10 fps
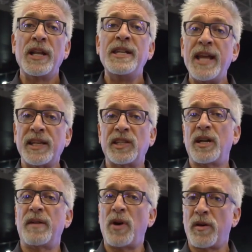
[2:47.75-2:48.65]
Next
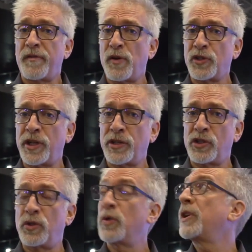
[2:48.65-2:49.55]
stop on our first
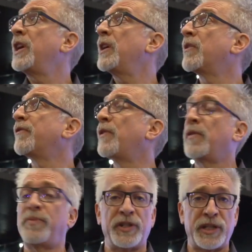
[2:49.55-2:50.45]
touch tour here at
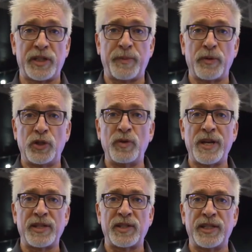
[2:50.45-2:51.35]
PhotoPlus Expo
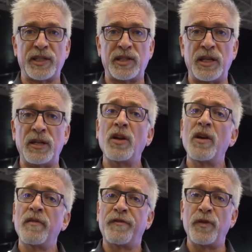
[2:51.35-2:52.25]
2016,
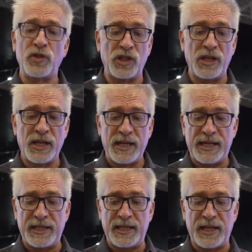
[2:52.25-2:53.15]
Fuji
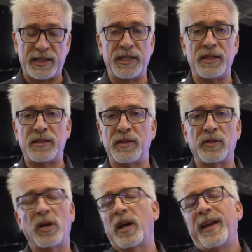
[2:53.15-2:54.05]
and the
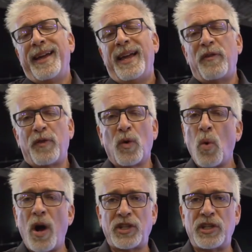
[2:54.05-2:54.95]
X-T2. Look, if you're
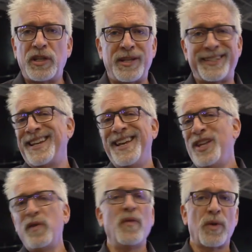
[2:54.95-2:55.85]
watching this,
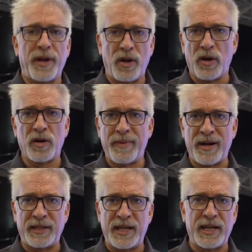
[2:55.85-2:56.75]
you've already heard
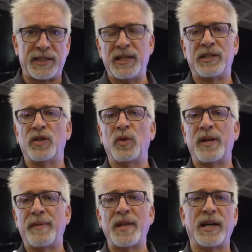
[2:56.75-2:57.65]
about the X-T2,
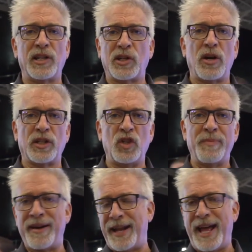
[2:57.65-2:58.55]
and I'm not gonna talk to you
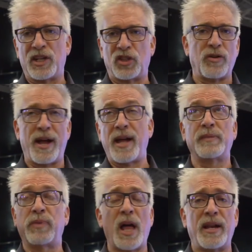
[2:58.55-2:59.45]
about
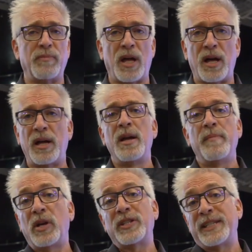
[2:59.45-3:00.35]
X-Trans, blah-de-blah,
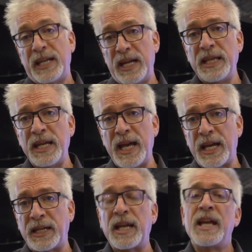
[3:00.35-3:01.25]
because in the end,